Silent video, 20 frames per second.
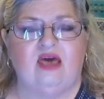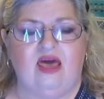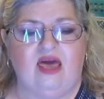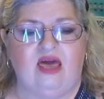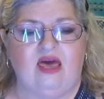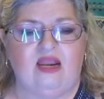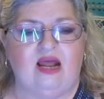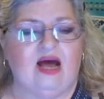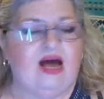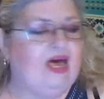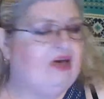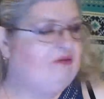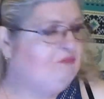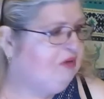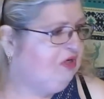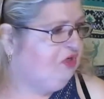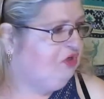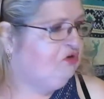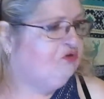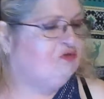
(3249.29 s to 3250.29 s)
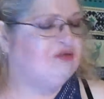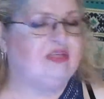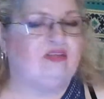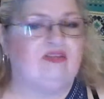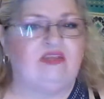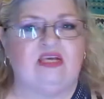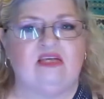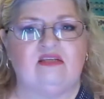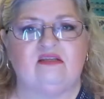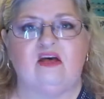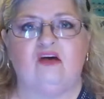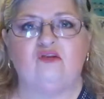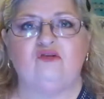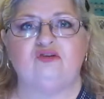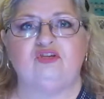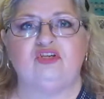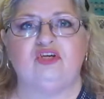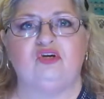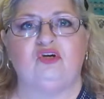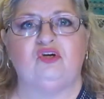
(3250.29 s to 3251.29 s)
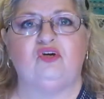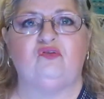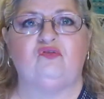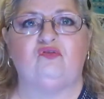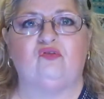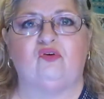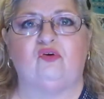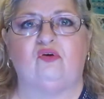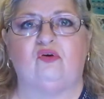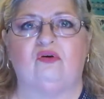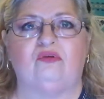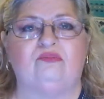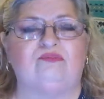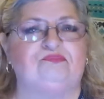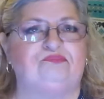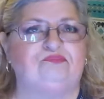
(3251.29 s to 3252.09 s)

And I have been using these other two for